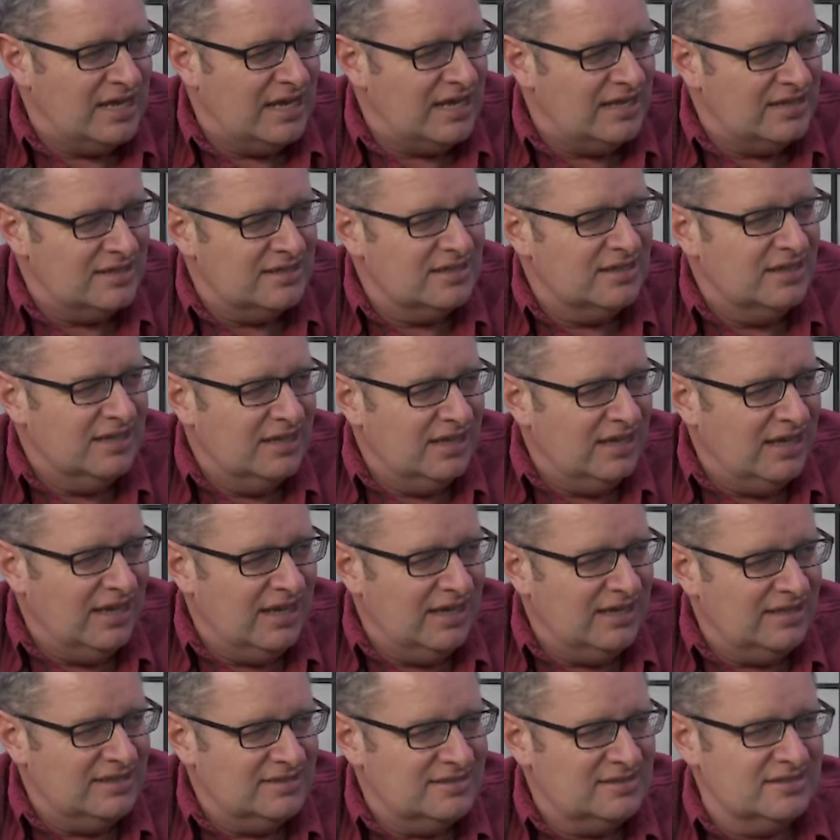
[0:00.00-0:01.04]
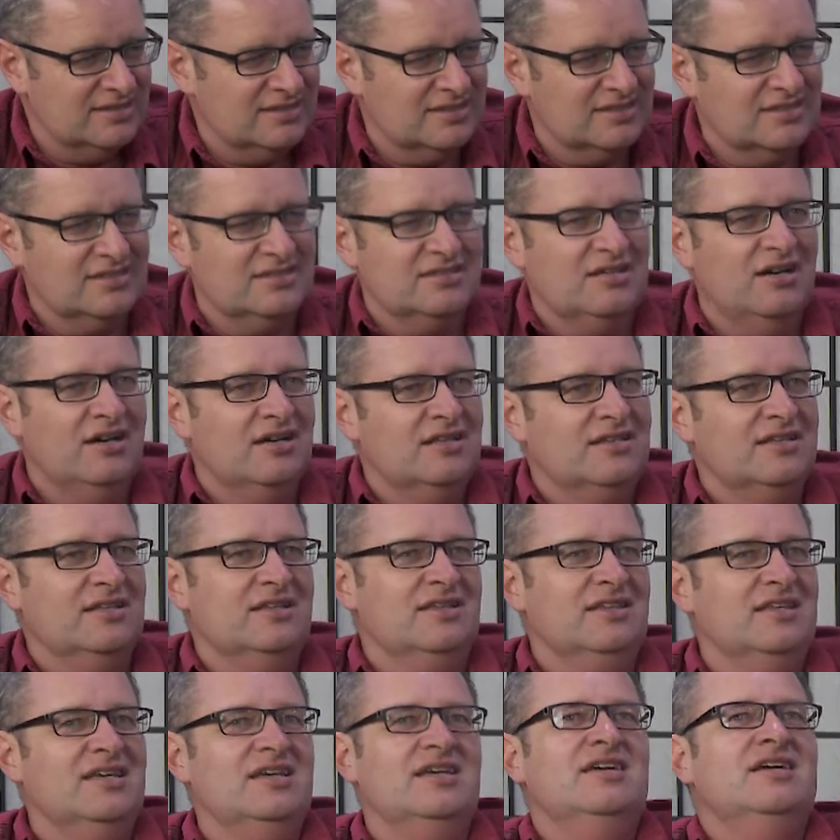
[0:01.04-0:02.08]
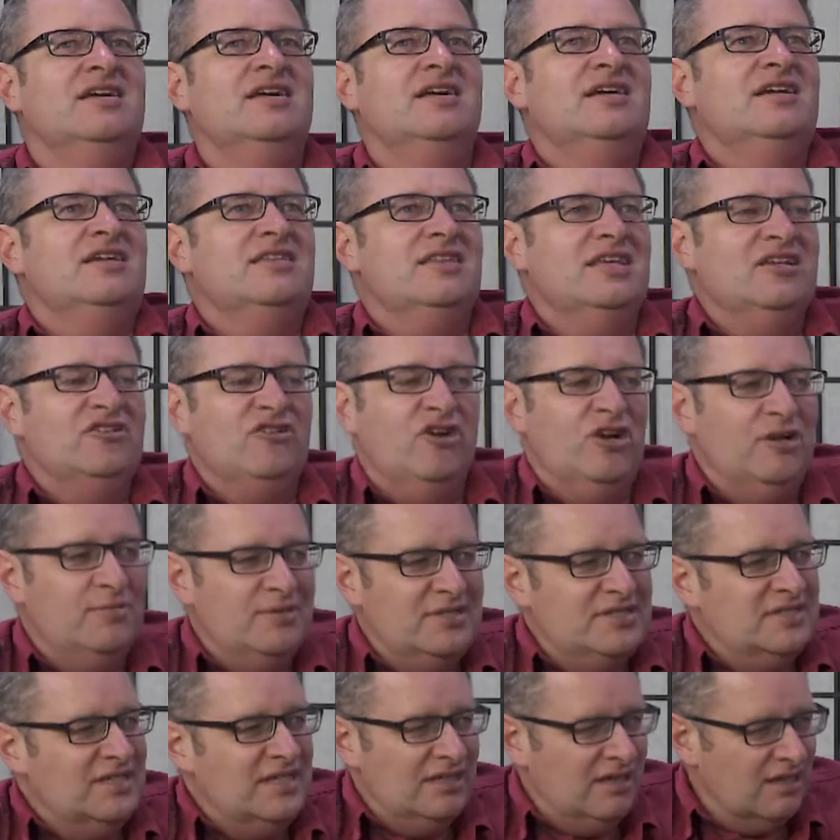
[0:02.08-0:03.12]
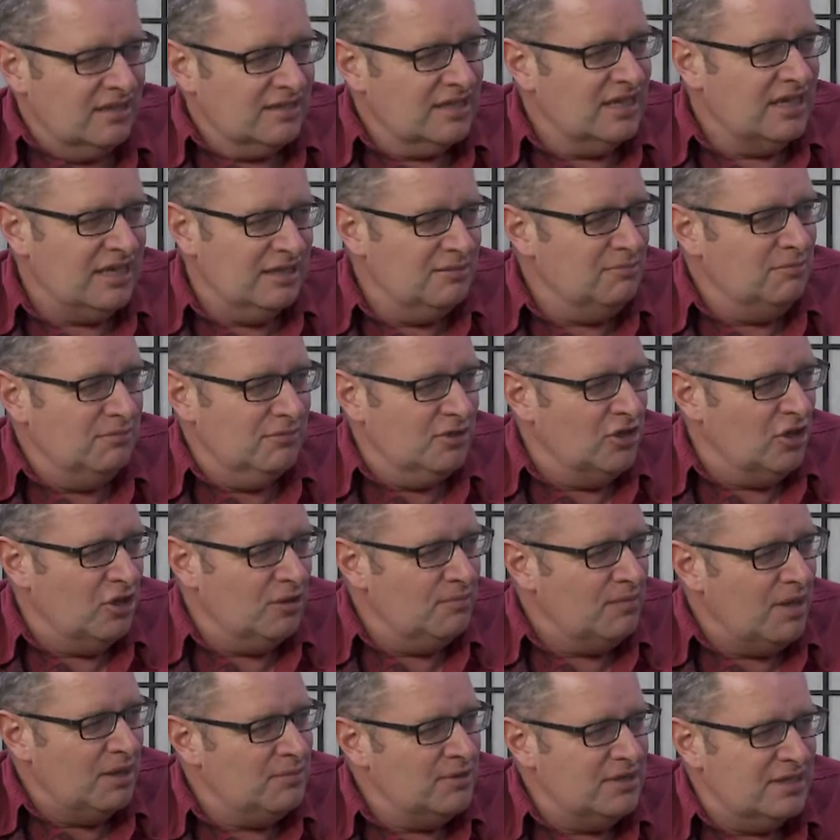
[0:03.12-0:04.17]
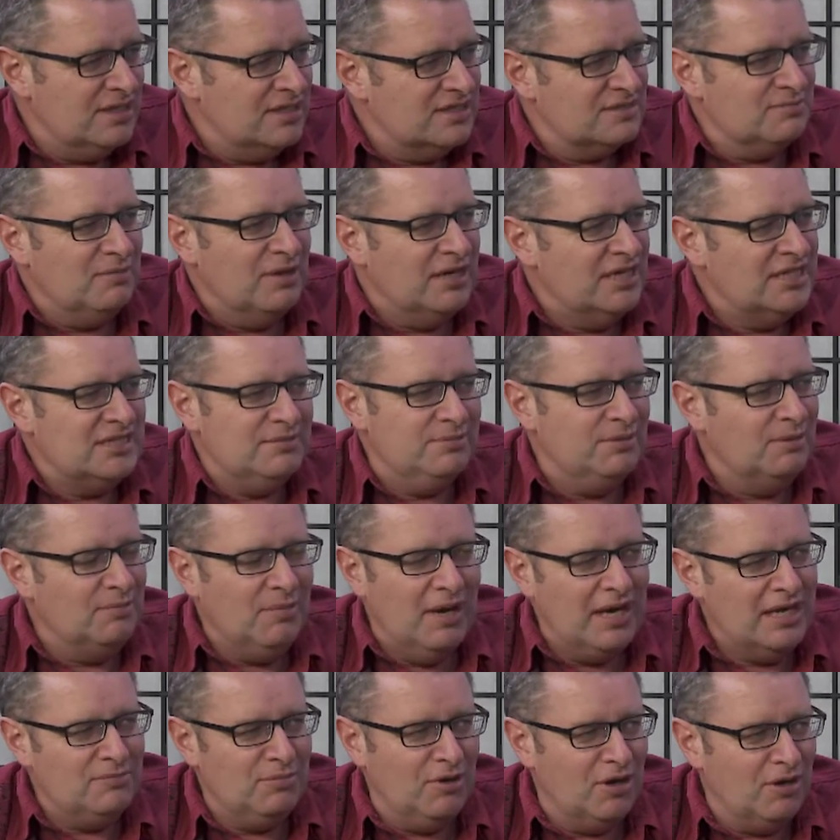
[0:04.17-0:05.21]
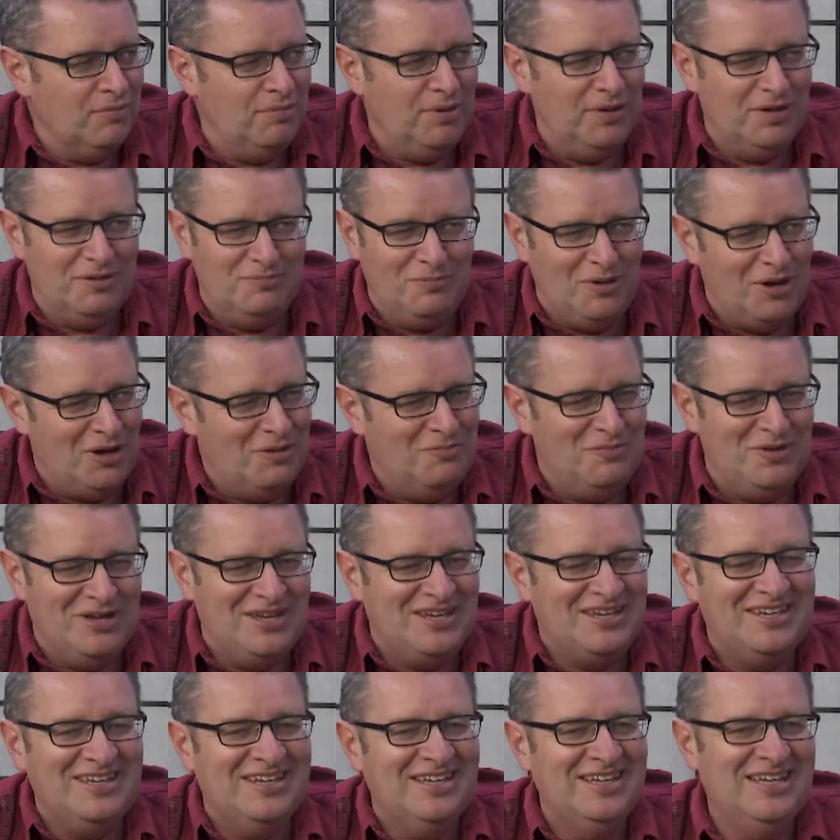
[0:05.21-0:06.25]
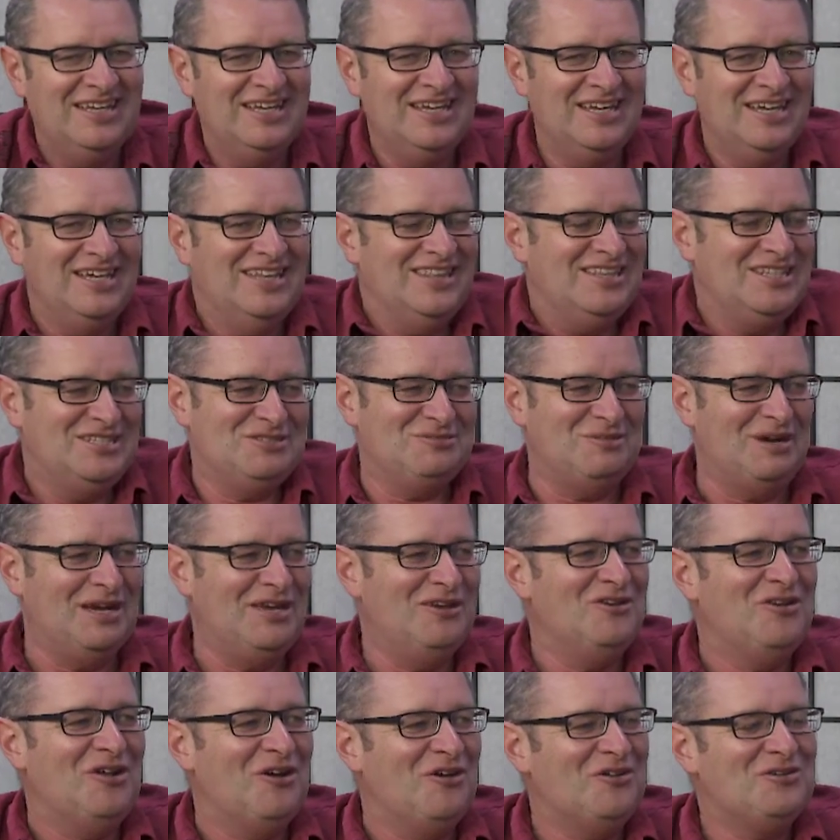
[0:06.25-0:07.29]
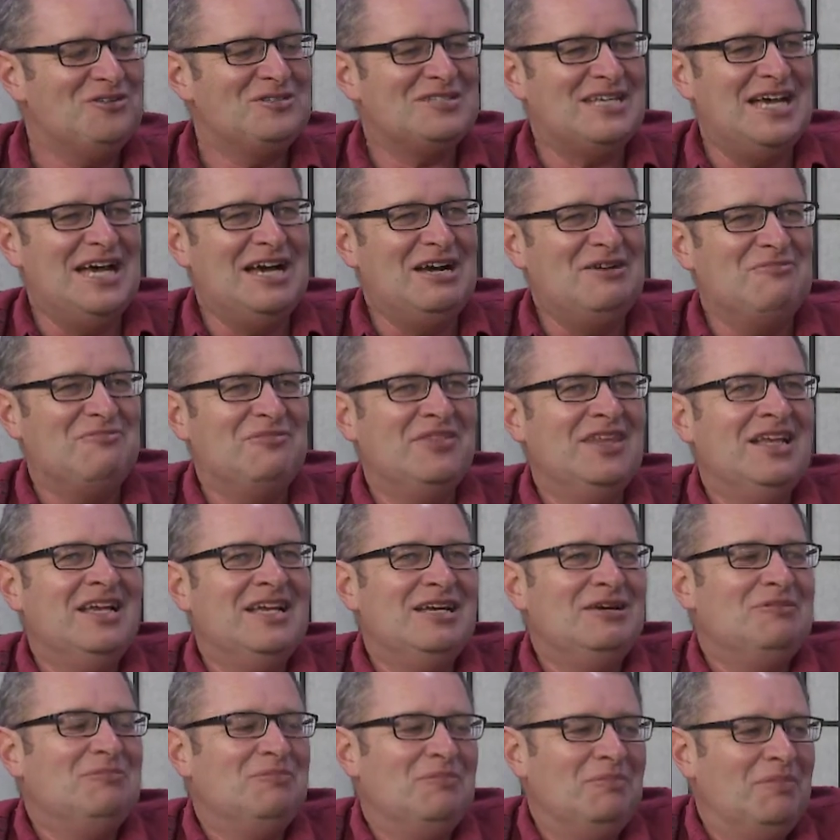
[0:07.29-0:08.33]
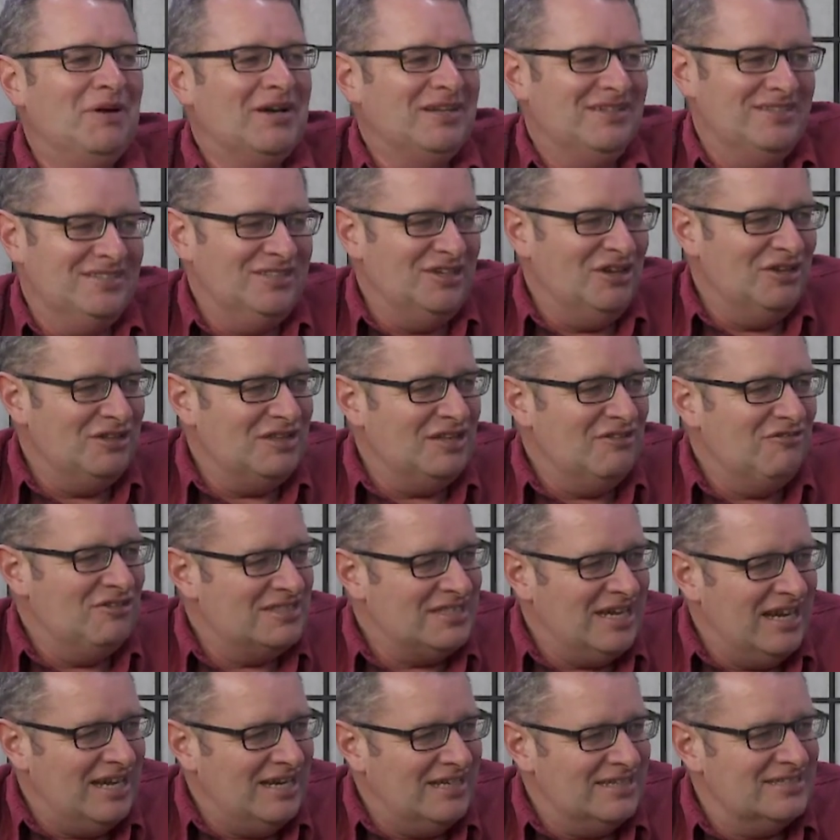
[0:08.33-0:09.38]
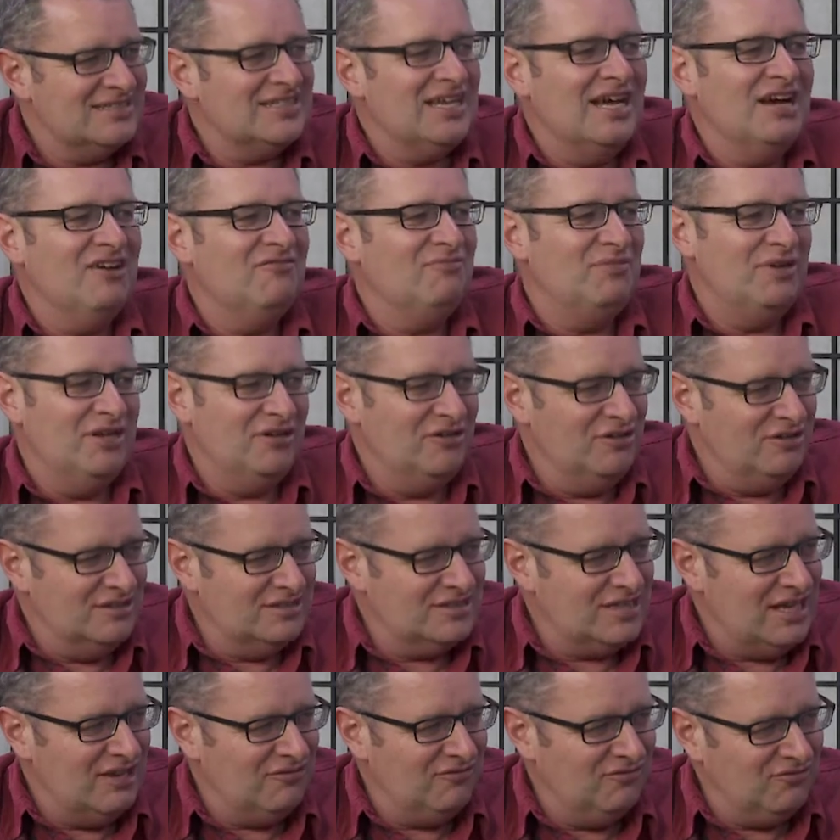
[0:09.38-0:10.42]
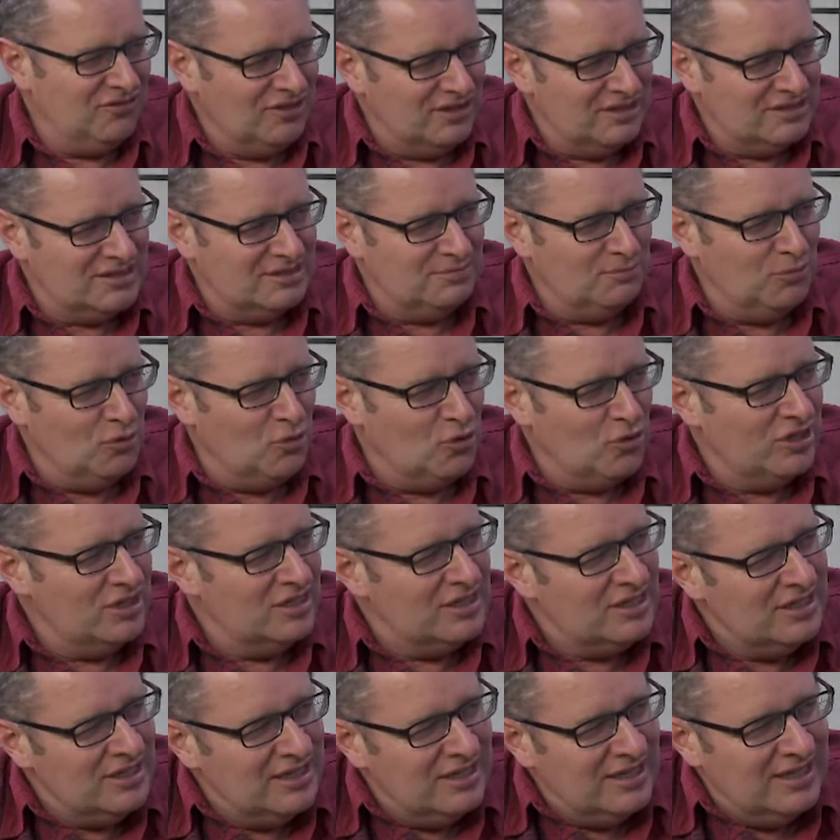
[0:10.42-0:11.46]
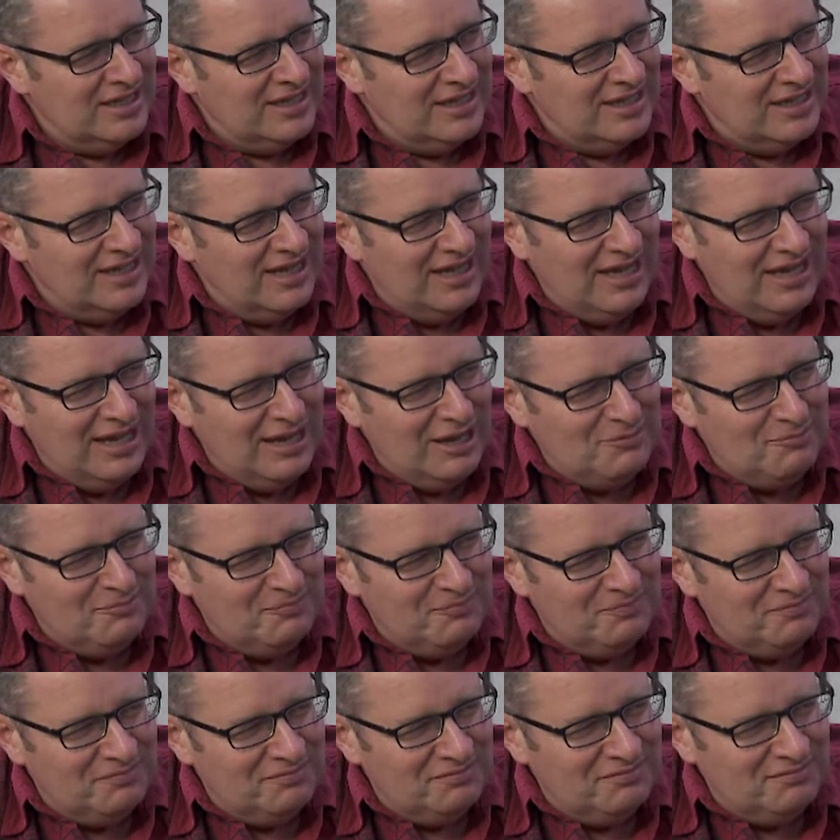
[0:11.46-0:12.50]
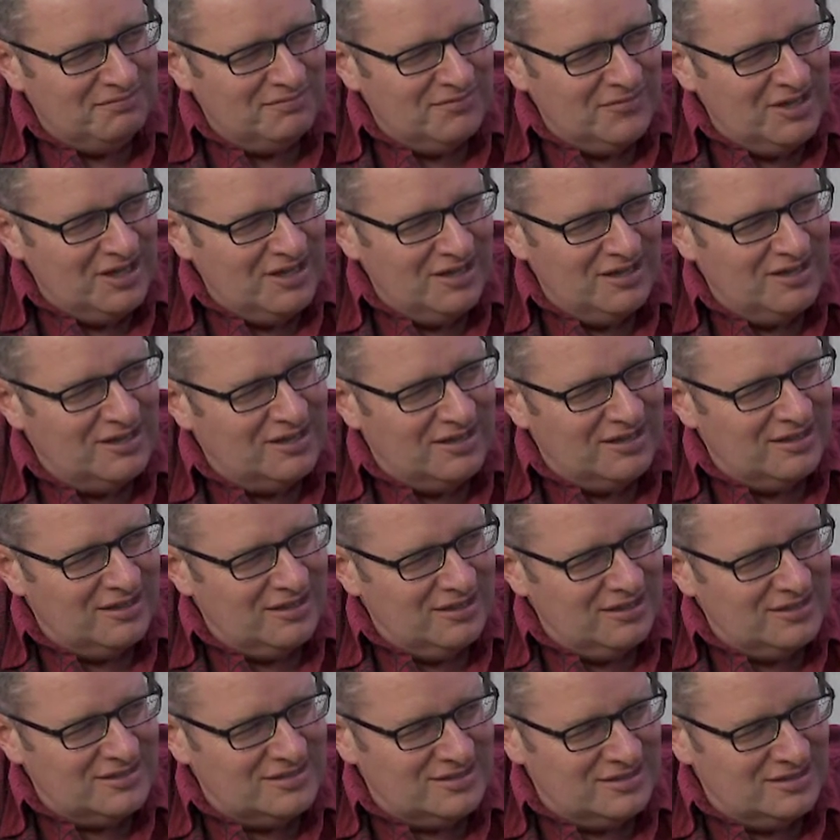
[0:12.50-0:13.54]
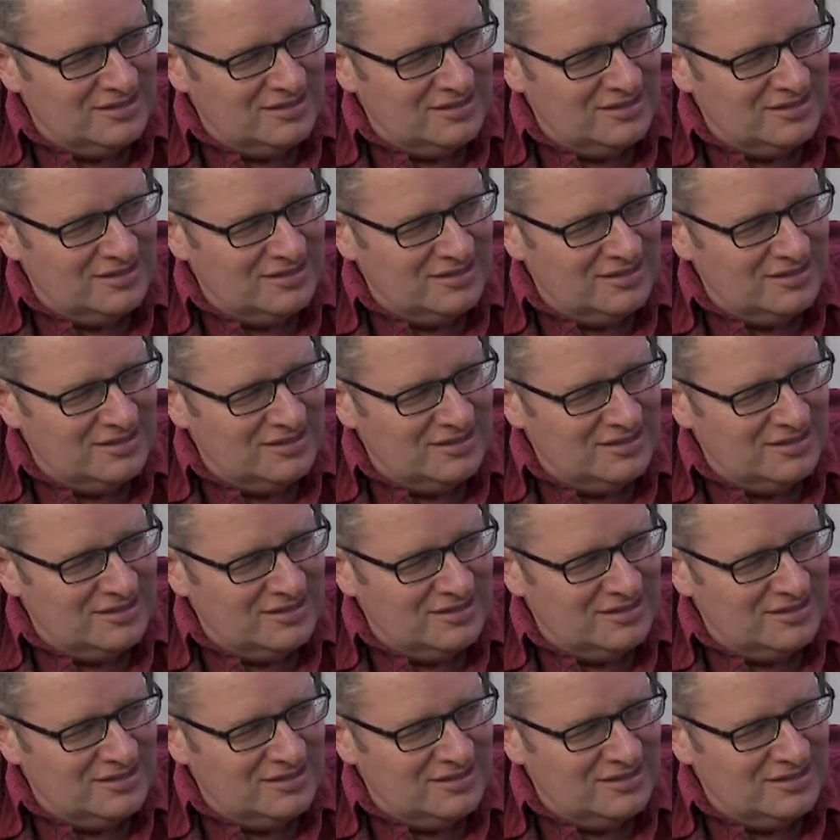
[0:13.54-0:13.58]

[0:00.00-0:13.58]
and it's just a sign that they're trying to be seen like that, and maybe there's money to be made by being this way, who knows? But they're retaining staff better, and staff are feeling supported. It's